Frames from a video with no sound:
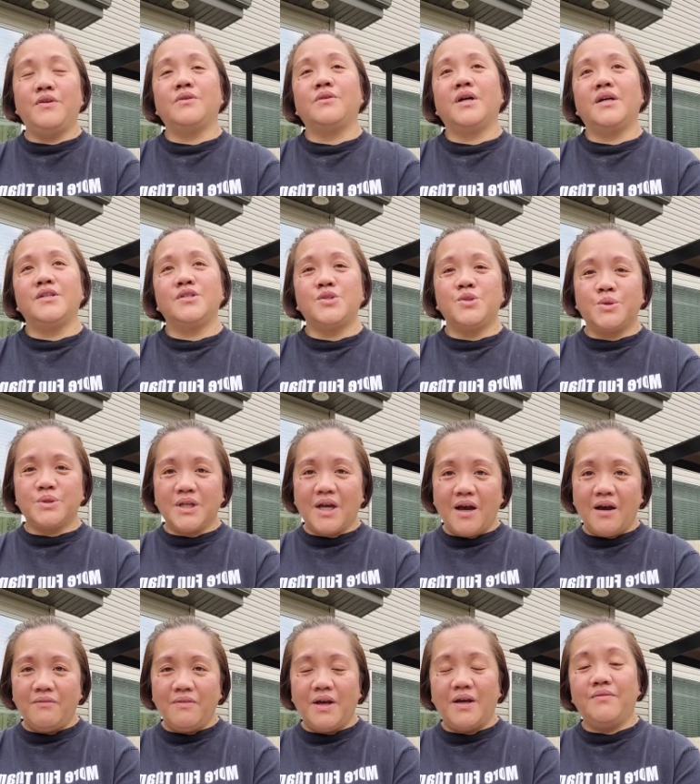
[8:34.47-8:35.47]
If you guys
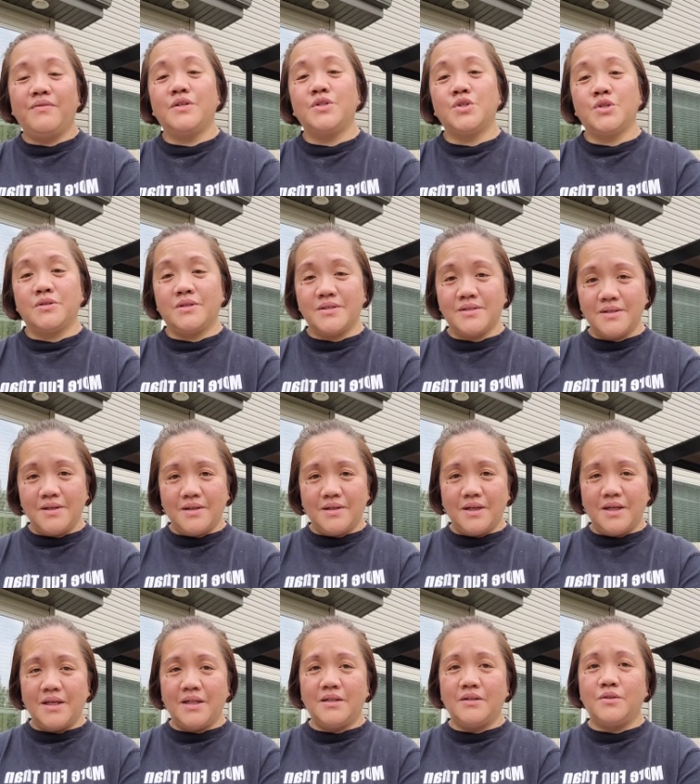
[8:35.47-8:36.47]
don't have life
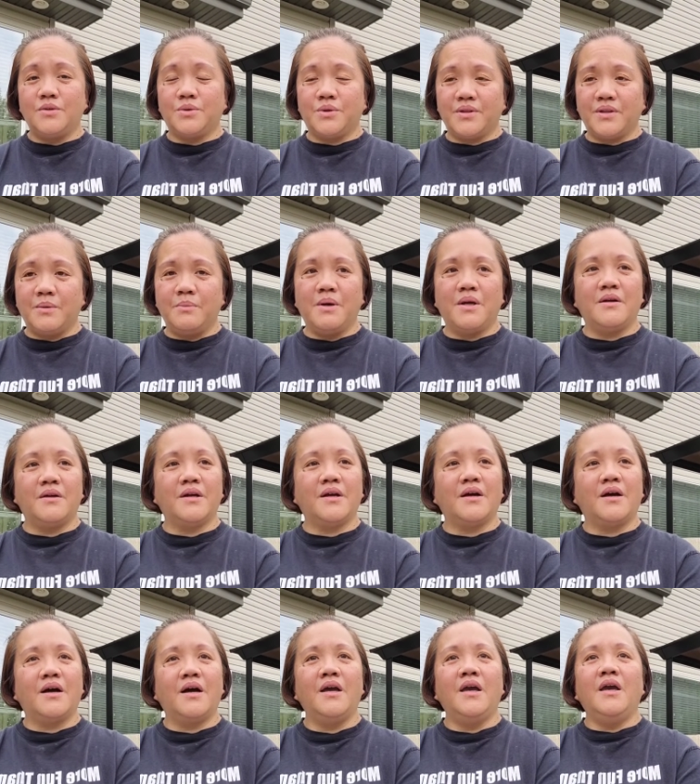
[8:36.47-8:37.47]
insurance here in North
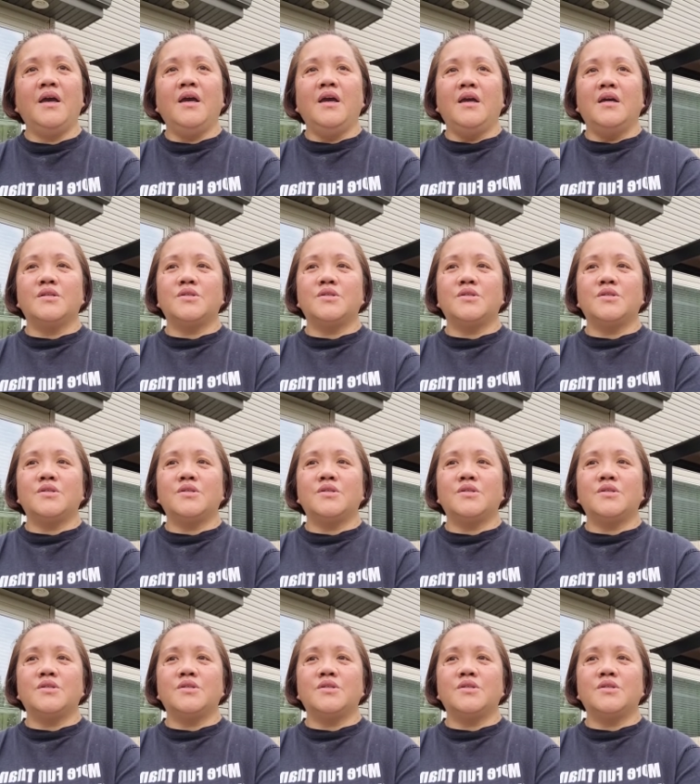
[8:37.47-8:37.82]
America,